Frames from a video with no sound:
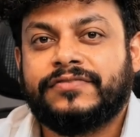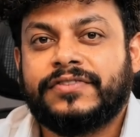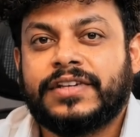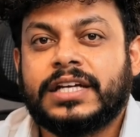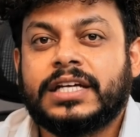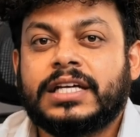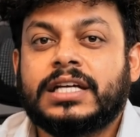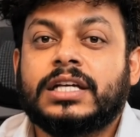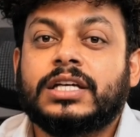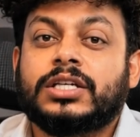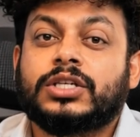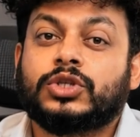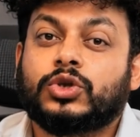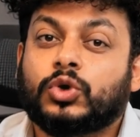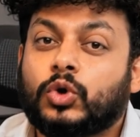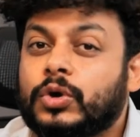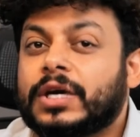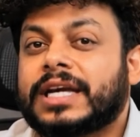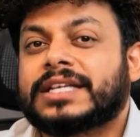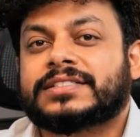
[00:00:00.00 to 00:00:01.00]
fee,
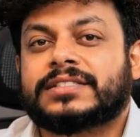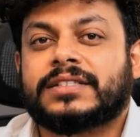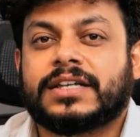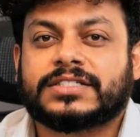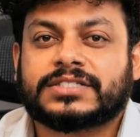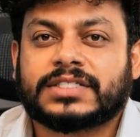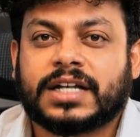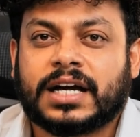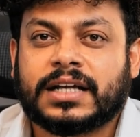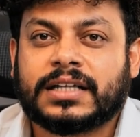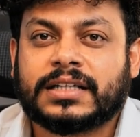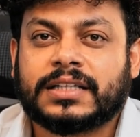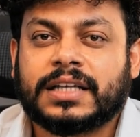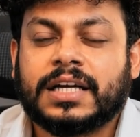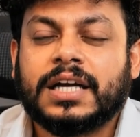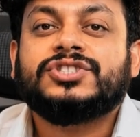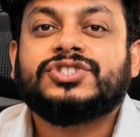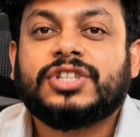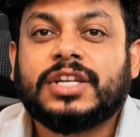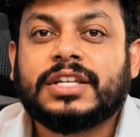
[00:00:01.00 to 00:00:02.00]
no extra charge,
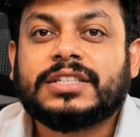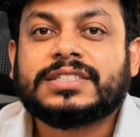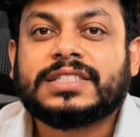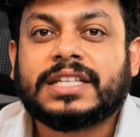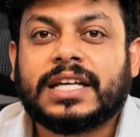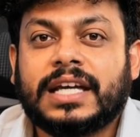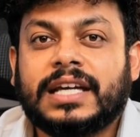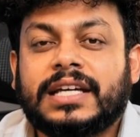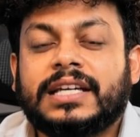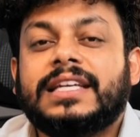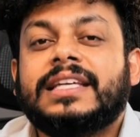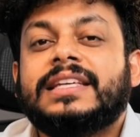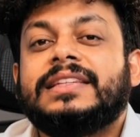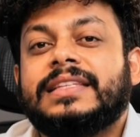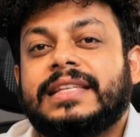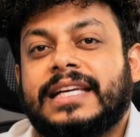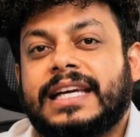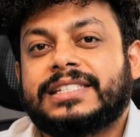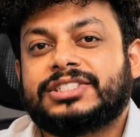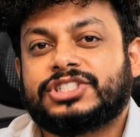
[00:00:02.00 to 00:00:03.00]
just hidden in
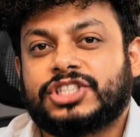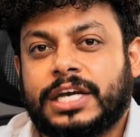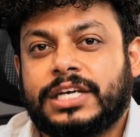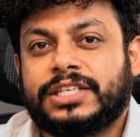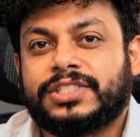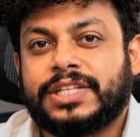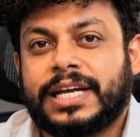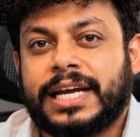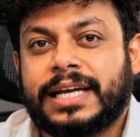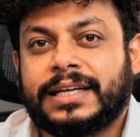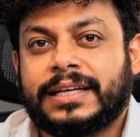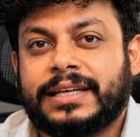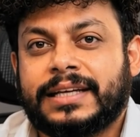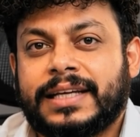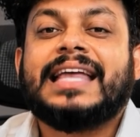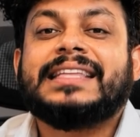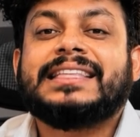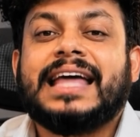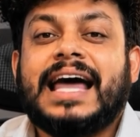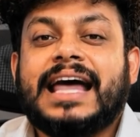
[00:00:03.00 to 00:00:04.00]
the exchange rate.
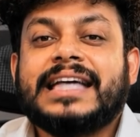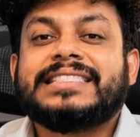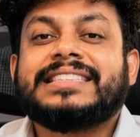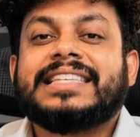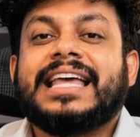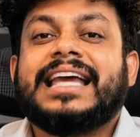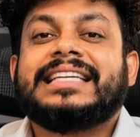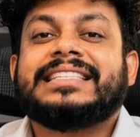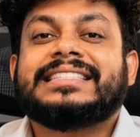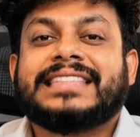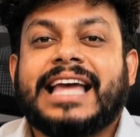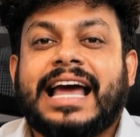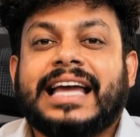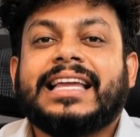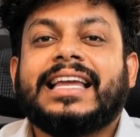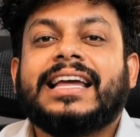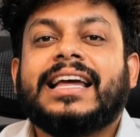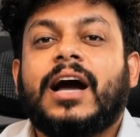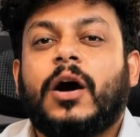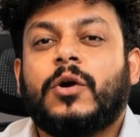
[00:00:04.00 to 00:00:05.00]
And that's
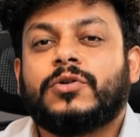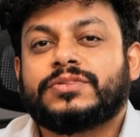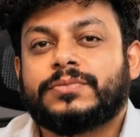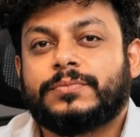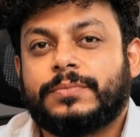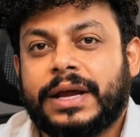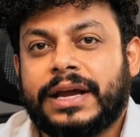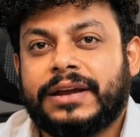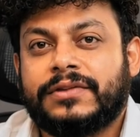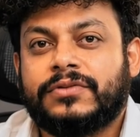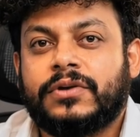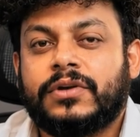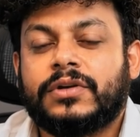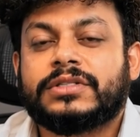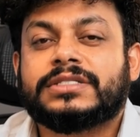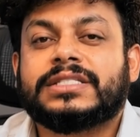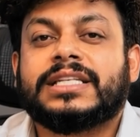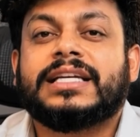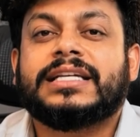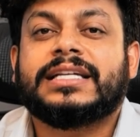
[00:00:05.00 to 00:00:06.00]
exactly how spread
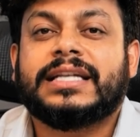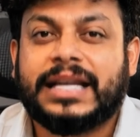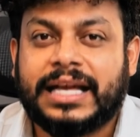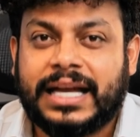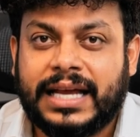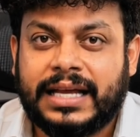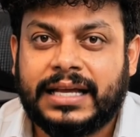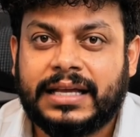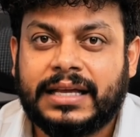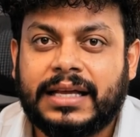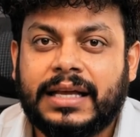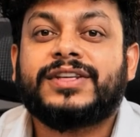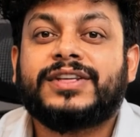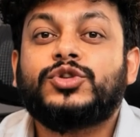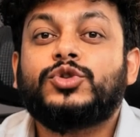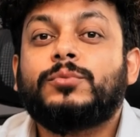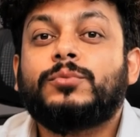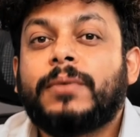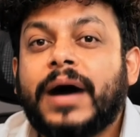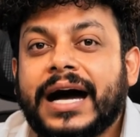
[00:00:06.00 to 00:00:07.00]
works in trading. When
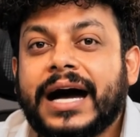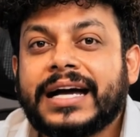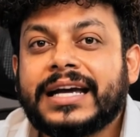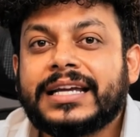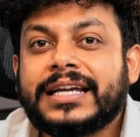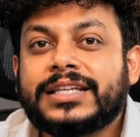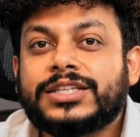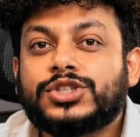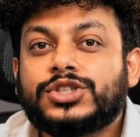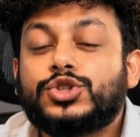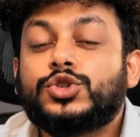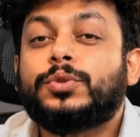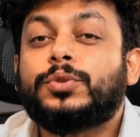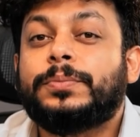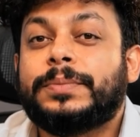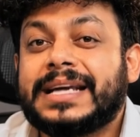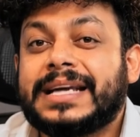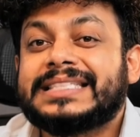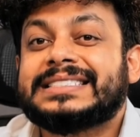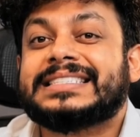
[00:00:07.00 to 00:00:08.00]
you buy,
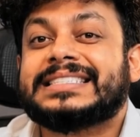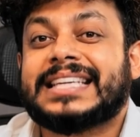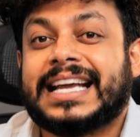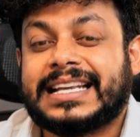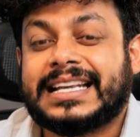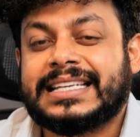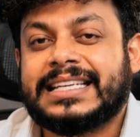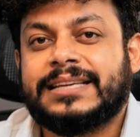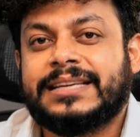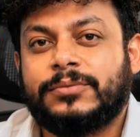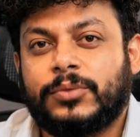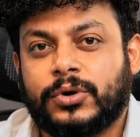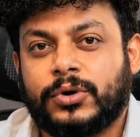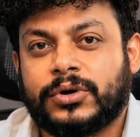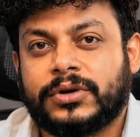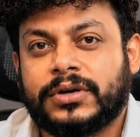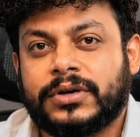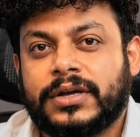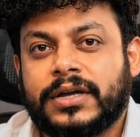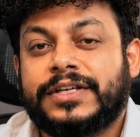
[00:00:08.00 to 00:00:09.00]
you pay slightly
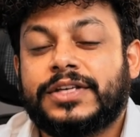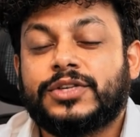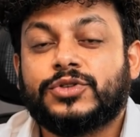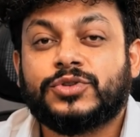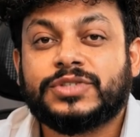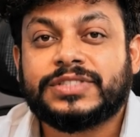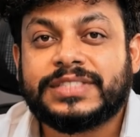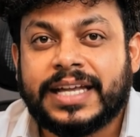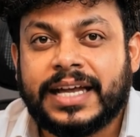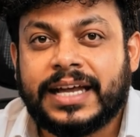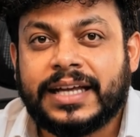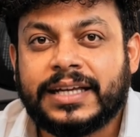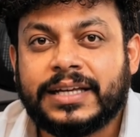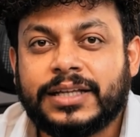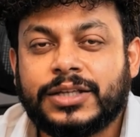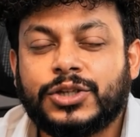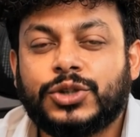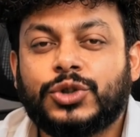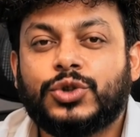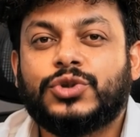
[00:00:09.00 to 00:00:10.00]
more. When you sell,
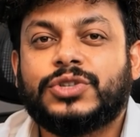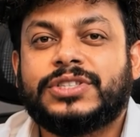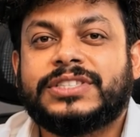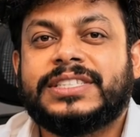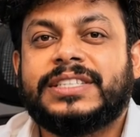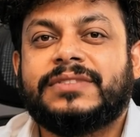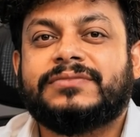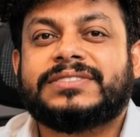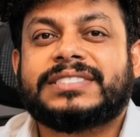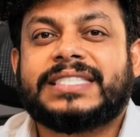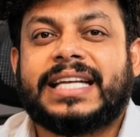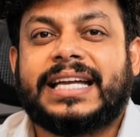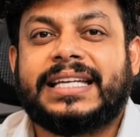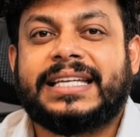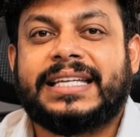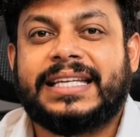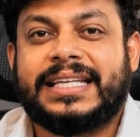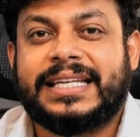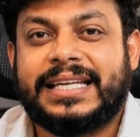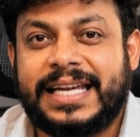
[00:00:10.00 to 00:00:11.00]
you receive
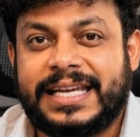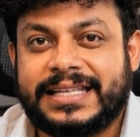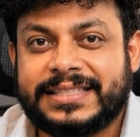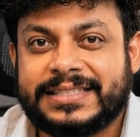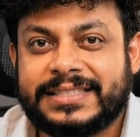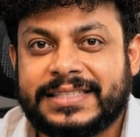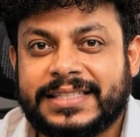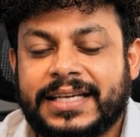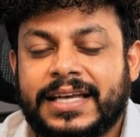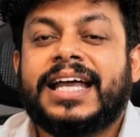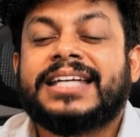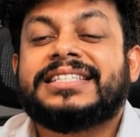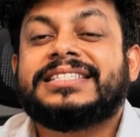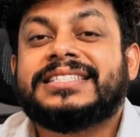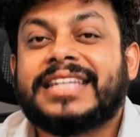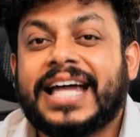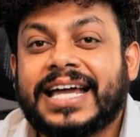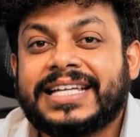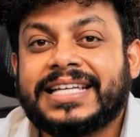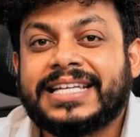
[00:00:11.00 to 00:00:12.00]
slightly less.
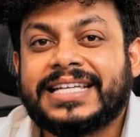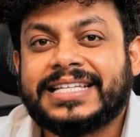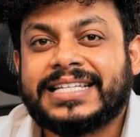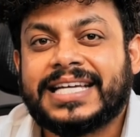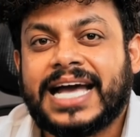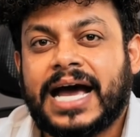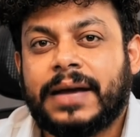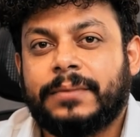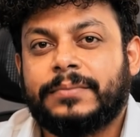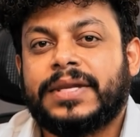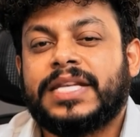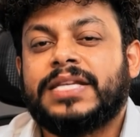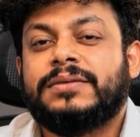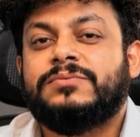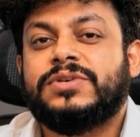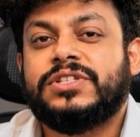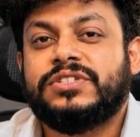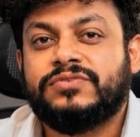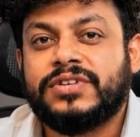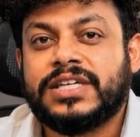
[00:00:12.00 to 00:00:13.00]
That tiny gap
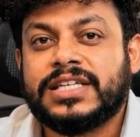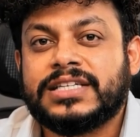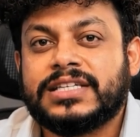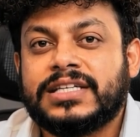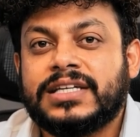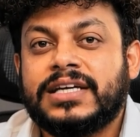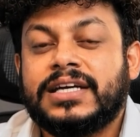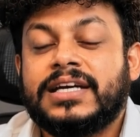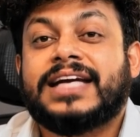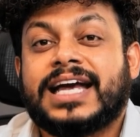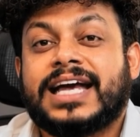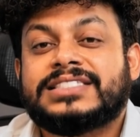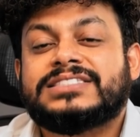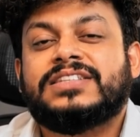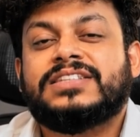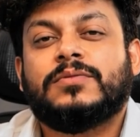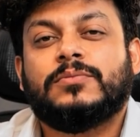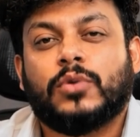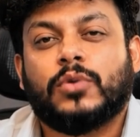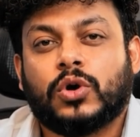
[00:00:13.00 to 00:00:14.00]
in between,
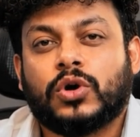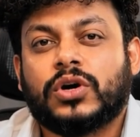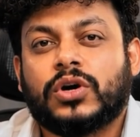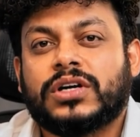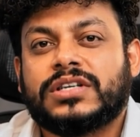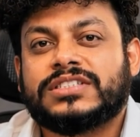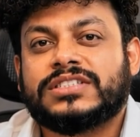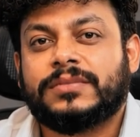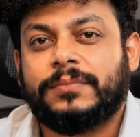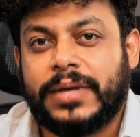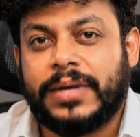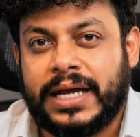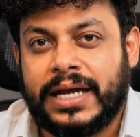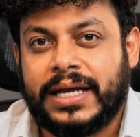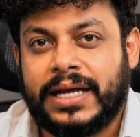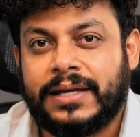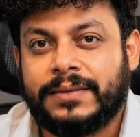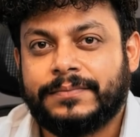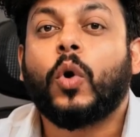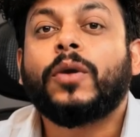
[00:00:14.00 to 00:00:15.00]
that's the broker's
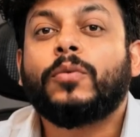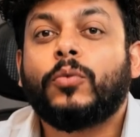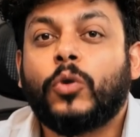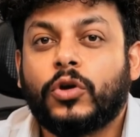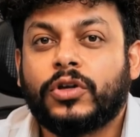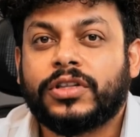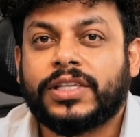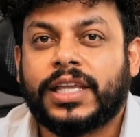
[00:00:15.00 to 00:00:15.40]
spread. One more